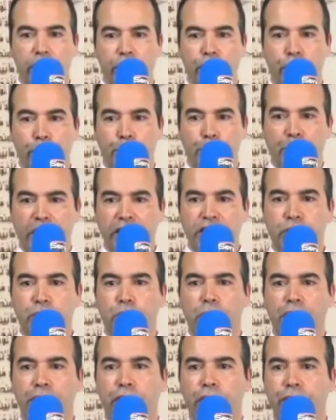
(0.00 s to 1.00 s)
The best
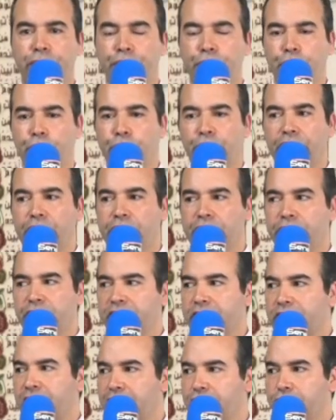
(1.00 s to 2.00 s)
one of you in the
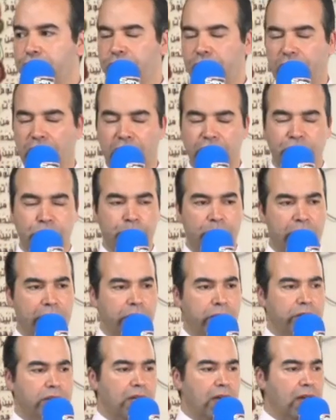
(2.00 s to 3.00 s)
sight of Allah
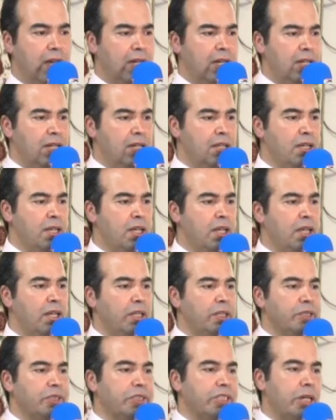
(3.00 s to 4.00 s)
subhanahu wa ta'ala
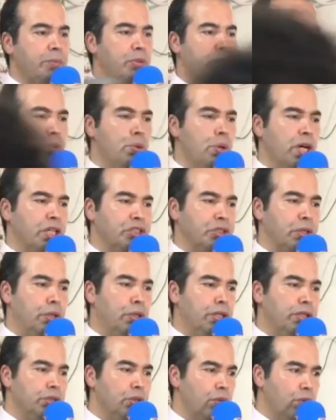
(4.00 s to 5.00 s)
is someone who has
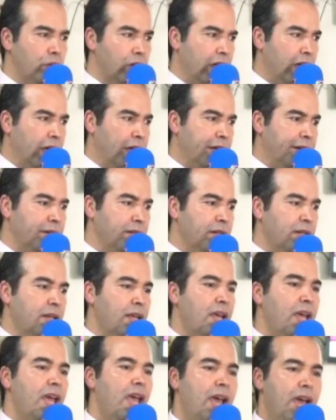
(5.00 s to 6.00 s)
learned the Quran
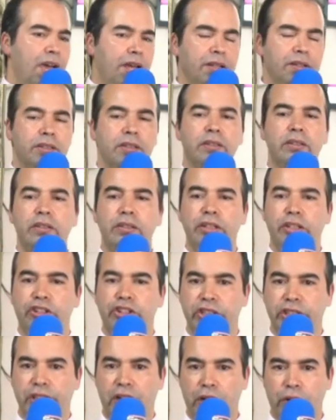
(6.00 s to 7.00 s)
and
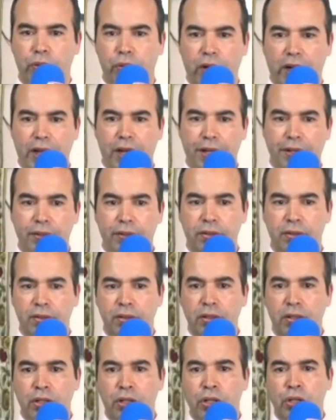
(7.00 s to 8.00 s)
teaches the Quran.
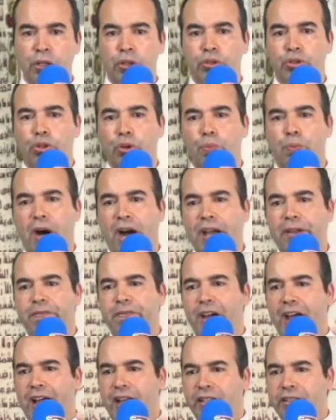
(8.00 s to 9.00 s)
So by
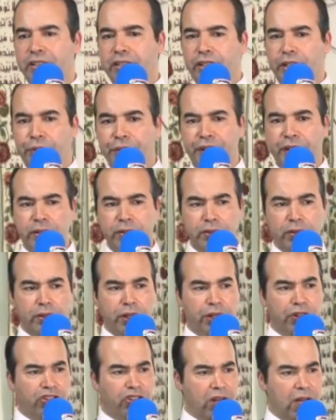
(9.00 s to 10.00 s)
volunteering,
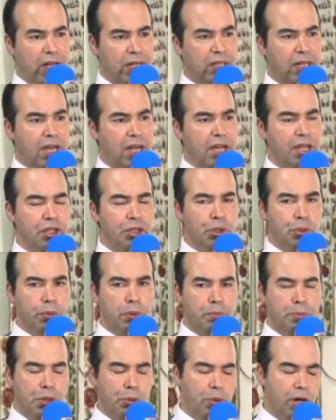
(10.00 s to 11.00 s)
inshallah, you
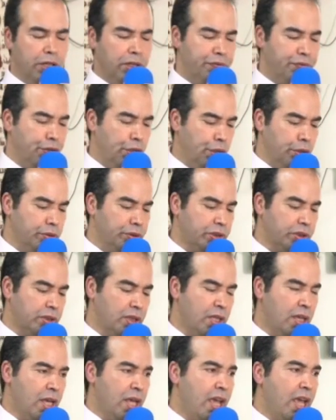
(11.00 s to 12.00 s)
will be one of those.
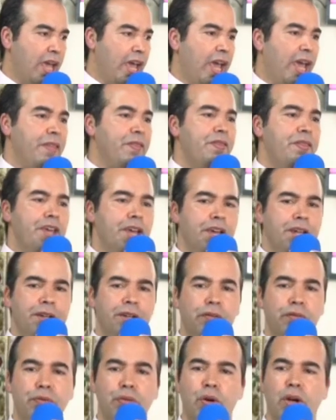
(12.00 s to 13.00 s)
And
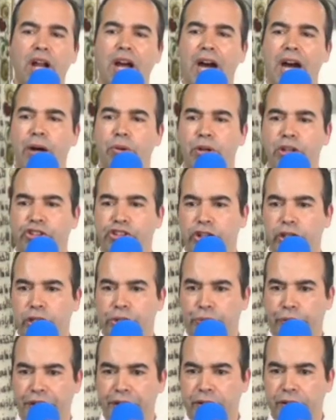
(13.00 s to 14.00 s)
then for our
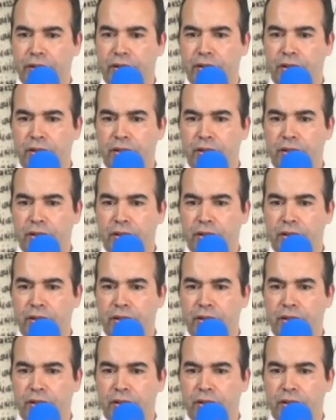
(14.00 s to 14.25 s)
children,